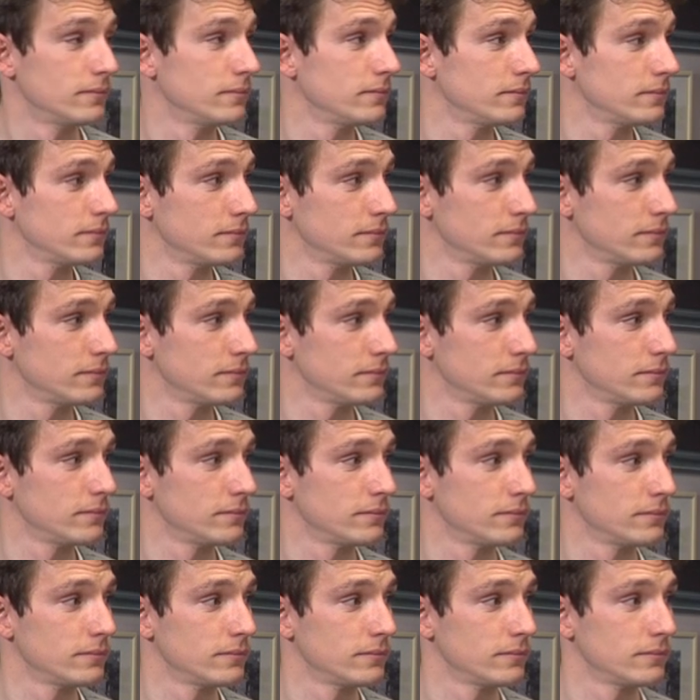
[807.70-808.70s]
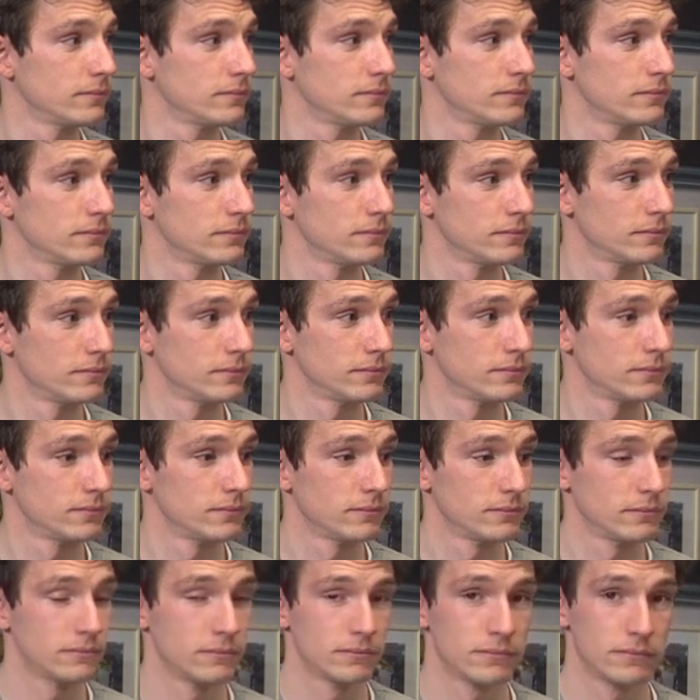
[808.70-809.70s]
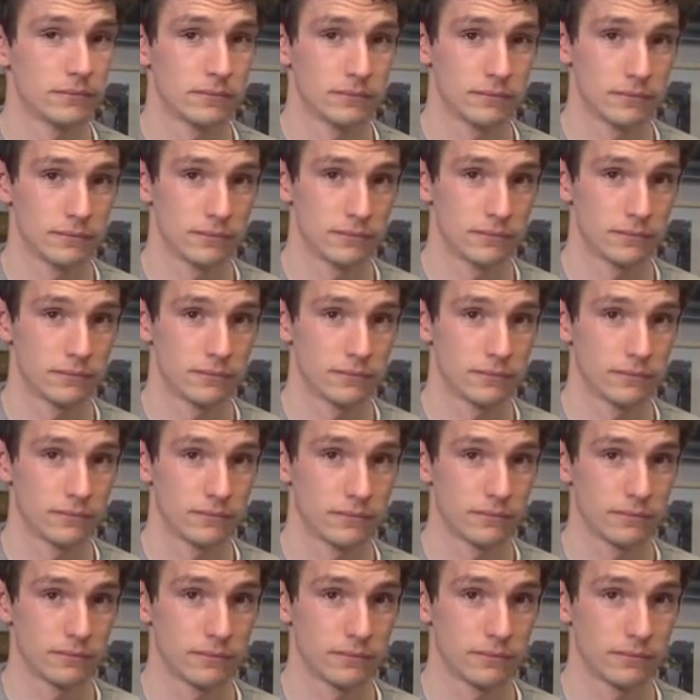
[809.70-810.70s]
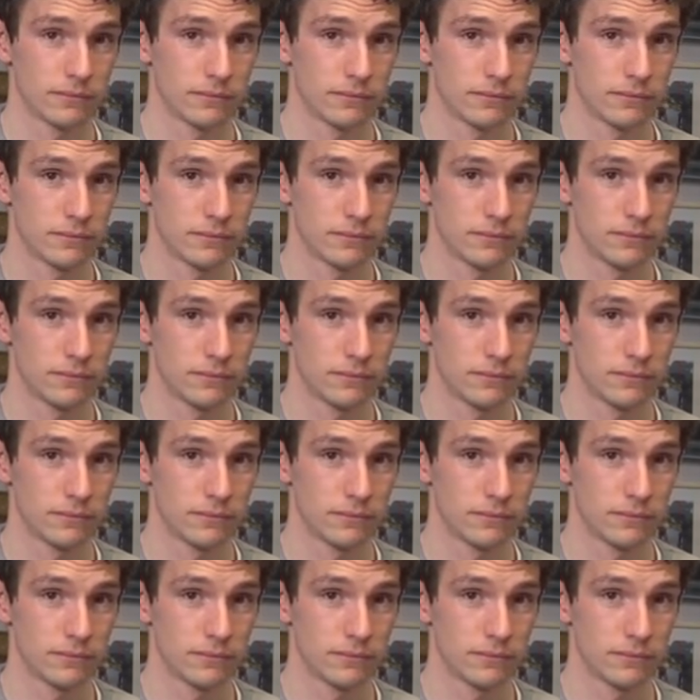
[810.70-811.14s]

(silent)